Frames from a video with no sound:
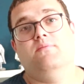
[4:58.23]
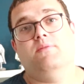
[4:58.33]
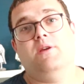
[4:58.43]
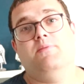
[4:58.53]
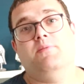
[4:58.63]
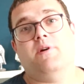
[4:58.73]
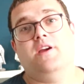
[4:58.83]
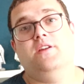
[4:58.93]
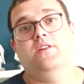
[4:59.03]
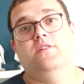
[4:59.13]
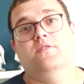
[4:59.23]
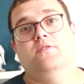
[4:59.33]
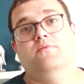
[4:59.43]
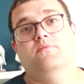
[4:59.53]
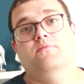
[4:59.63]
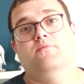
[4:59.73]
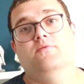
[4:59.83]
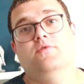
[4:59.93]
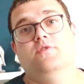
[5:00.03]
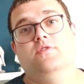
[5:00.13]
Maybe my
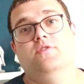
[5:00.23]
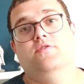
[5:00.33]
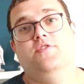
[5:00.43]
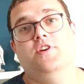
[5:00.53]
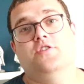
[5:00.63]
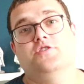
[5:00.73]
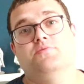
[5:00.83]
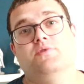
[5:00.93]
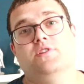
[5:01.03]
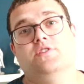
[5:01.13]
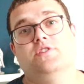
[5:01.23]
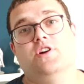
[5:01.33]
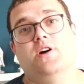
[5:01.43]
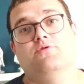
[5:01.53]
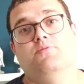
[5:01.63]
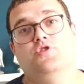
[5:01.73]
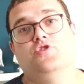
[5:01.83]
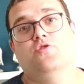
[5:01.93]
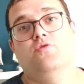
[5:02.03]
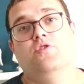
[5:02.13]
fears will turn out to be
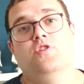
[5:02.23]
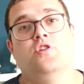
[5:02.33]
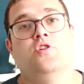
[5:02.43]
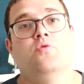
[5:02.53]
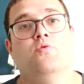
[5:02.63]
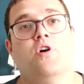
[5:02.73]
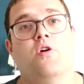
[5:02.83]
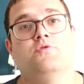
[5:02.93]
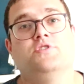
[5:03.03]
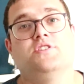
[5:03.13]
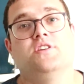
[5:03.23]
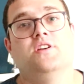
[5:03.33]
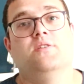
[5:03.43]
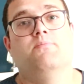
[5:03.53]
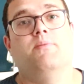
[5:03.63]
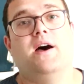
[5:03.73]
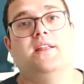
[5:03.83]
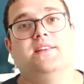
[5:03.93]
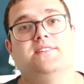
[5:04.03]
true. Who knows? But